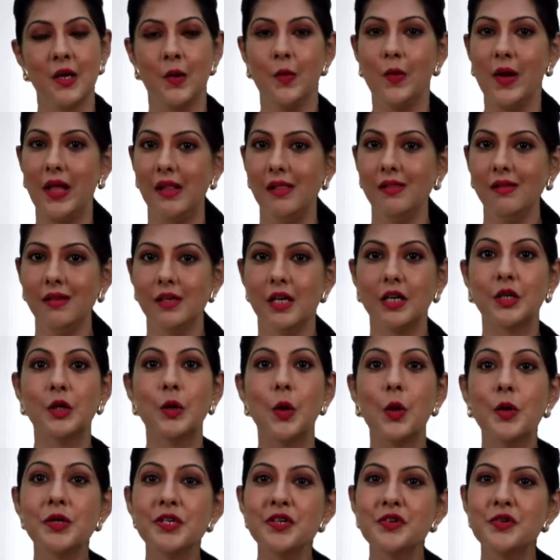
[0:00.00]
Well, a
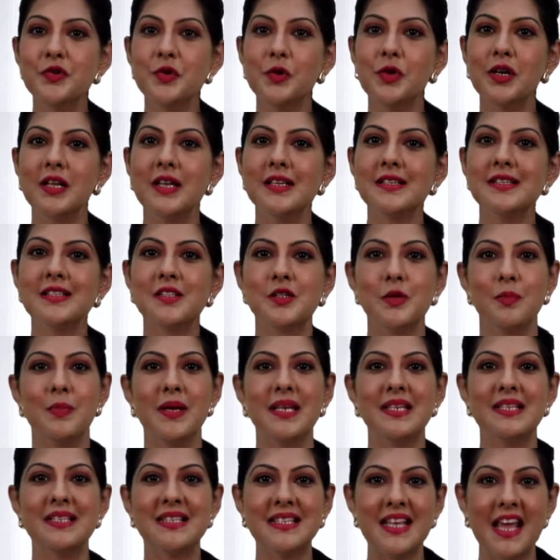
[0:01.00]
golden rule is to
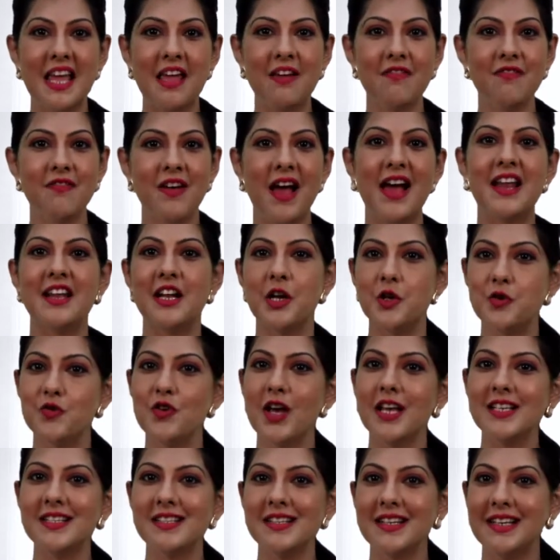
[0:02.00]
be safe and
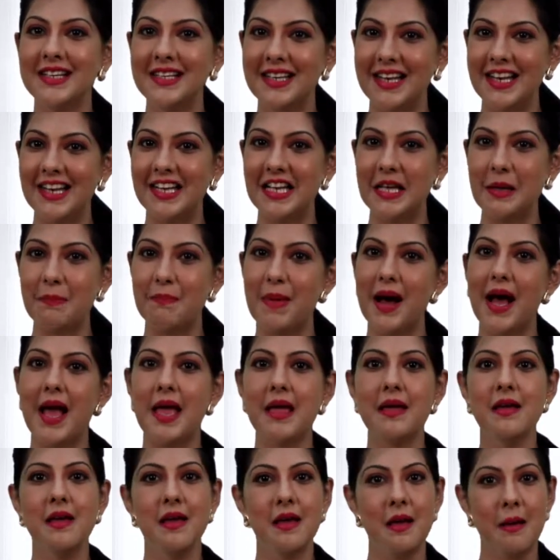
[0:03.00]
address a lady
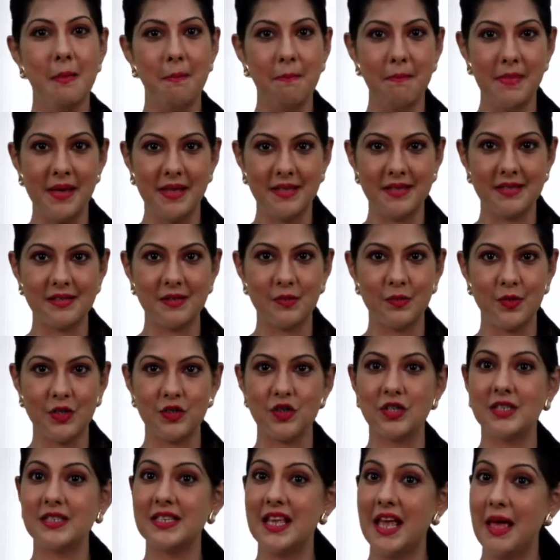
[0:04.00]
by Miss,
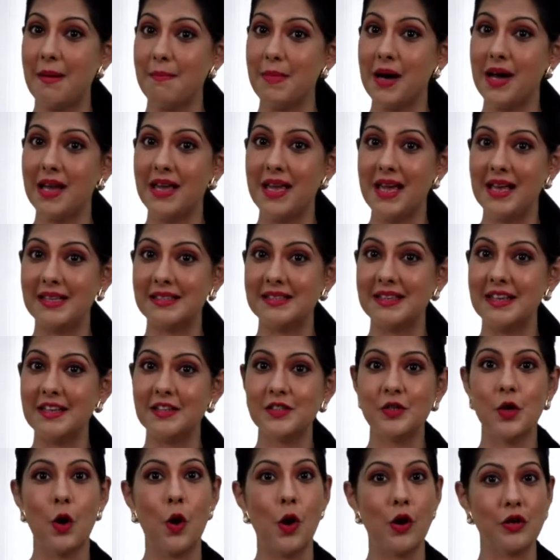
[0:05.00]
which is
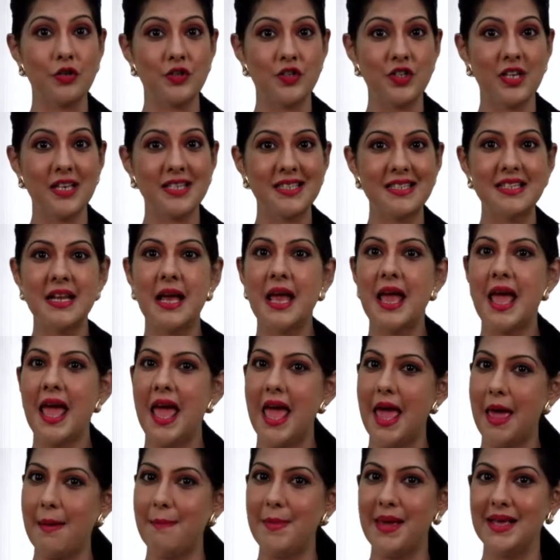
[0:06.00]
M-I-S-S or
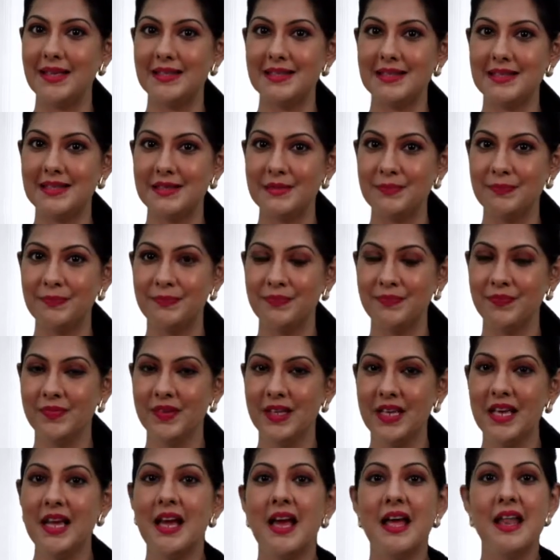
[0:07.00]
just M-S.
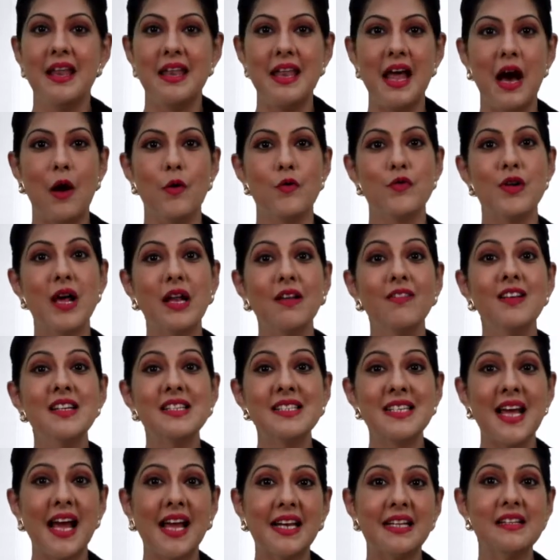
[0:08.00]
Now,
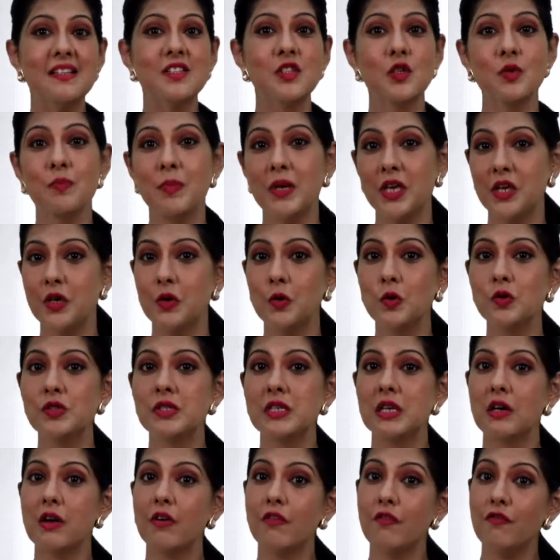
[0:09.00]
relevant titles to be
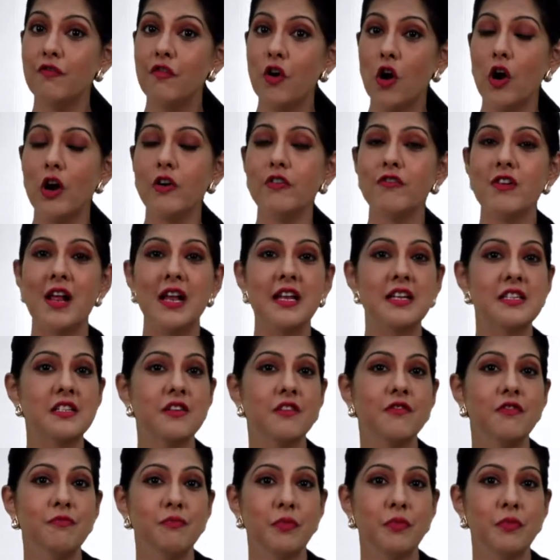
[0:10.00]
used for relative